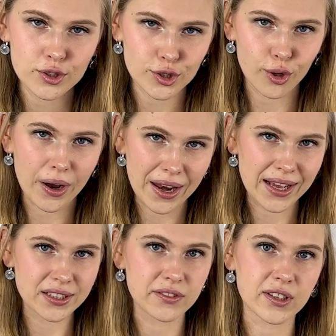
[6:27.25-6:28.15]
So a
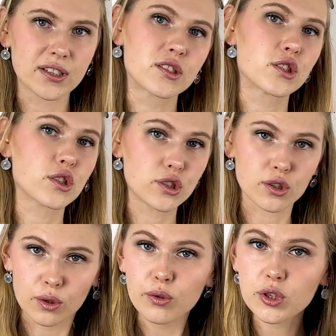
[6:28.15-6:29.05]
Latvian's
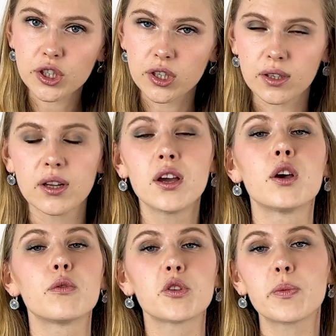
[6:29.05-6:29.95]
solution
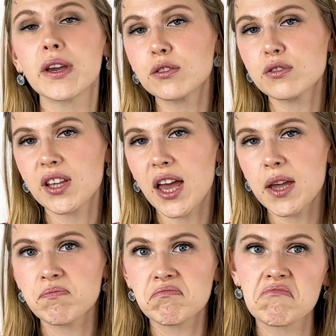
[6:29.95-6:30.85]
would be to
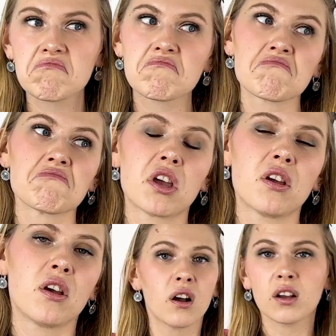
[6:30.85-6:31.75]
say,
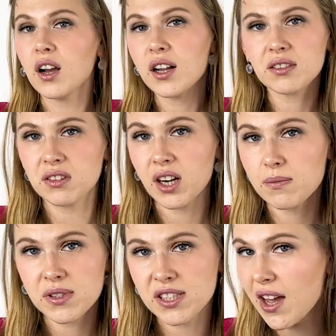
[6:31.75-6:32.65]

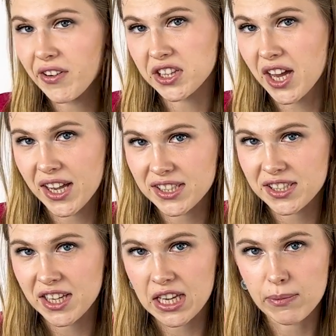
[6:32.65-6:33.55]
katram sava
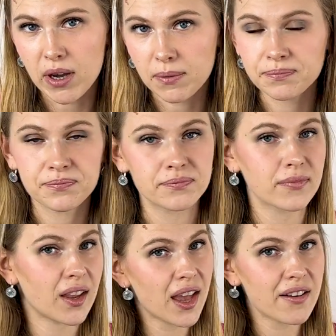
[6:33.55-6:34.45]
taisnība.
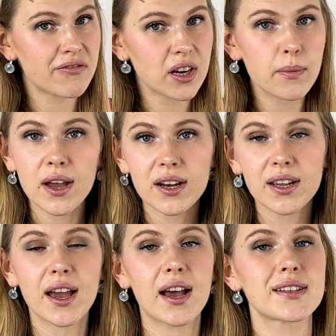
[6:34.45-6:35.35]

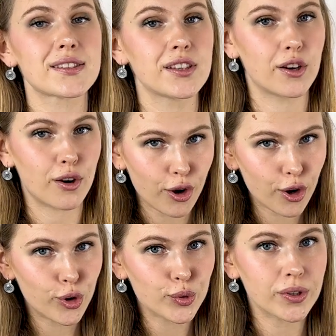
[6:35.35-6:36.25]
Everybody has their
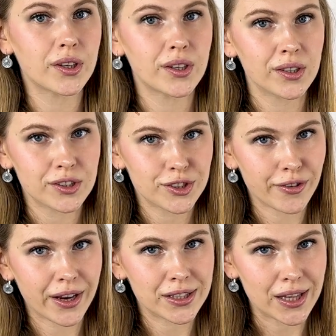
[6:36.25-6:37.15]
own
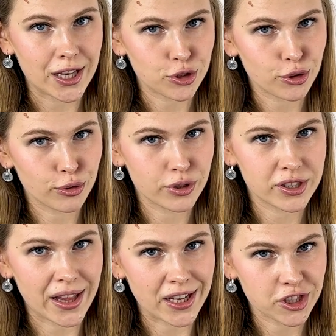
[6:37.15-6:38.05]

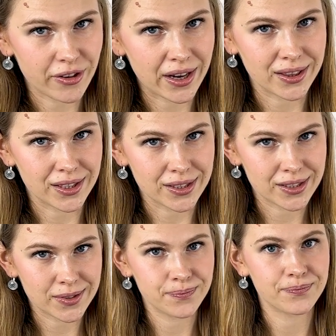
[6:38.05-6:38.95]

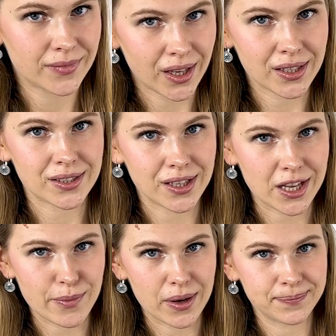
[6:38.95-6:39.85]
straight/truth/rightness
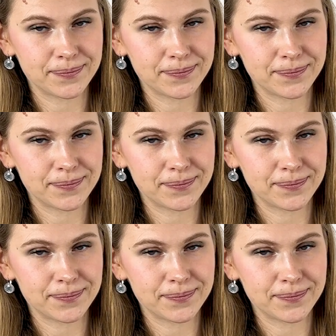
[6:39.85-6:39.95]
taisnība.